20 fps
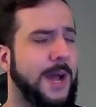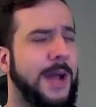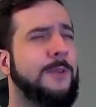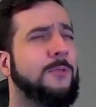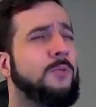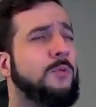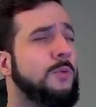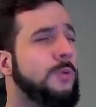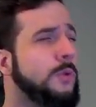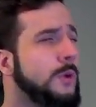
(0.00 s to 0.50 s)
I
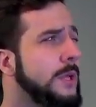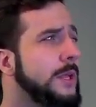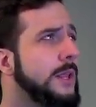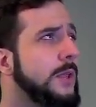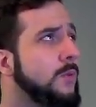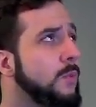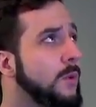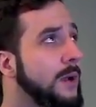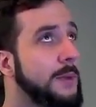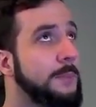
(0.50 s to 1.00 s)

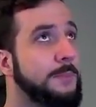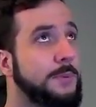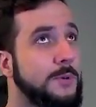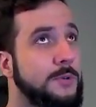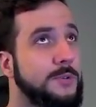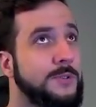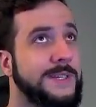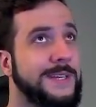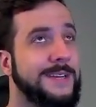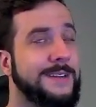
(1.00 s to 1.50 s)
really want to
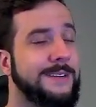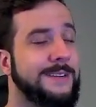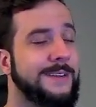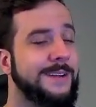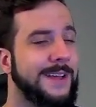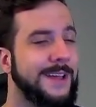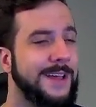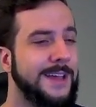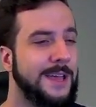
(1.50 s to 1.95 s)
boost here.